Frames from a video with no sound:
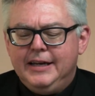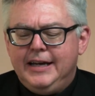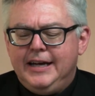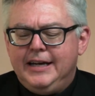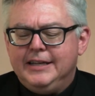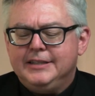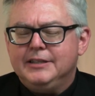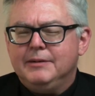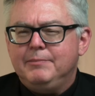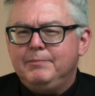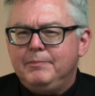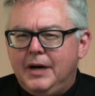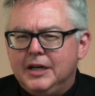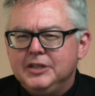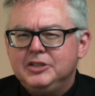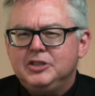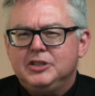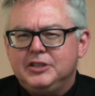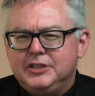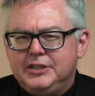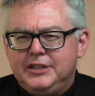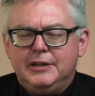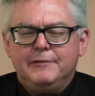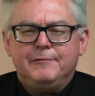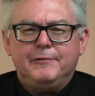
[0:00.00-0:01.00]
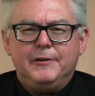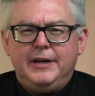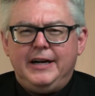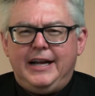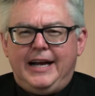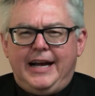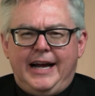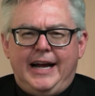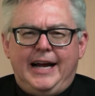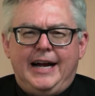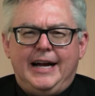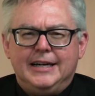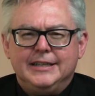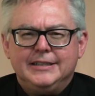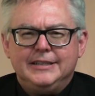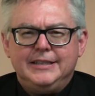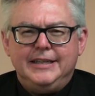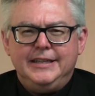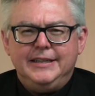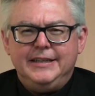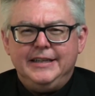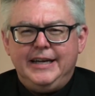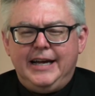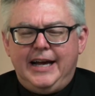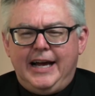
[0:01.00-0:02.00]
It's a much different act
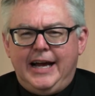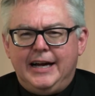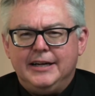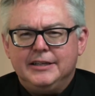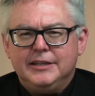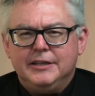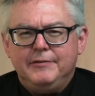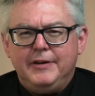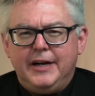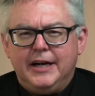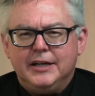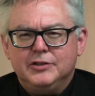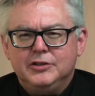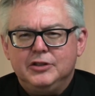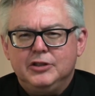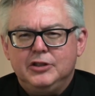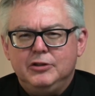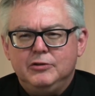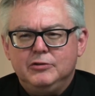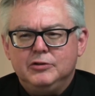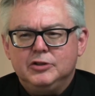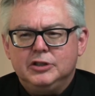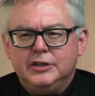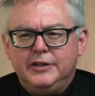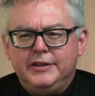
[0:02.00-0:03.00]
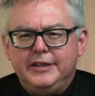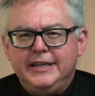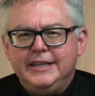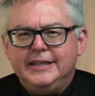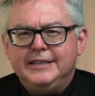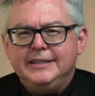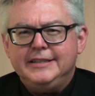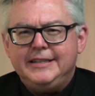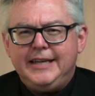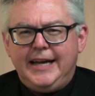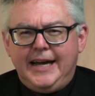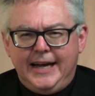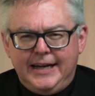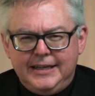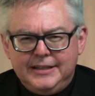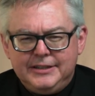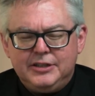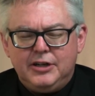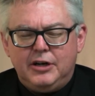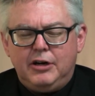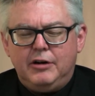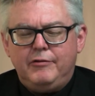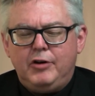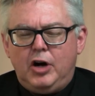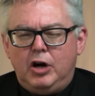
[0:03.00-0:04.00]
in the act of execution. The intent
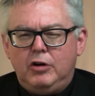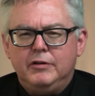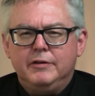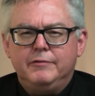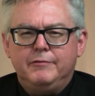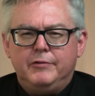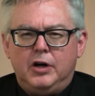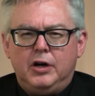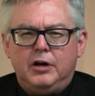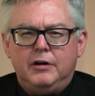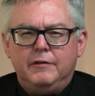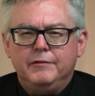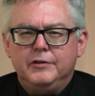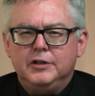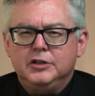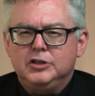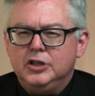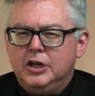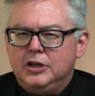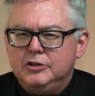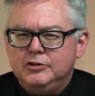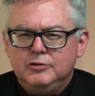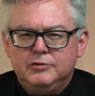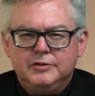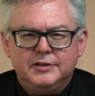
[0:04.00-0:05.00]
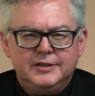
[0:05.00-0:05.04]
of all involved, the judge who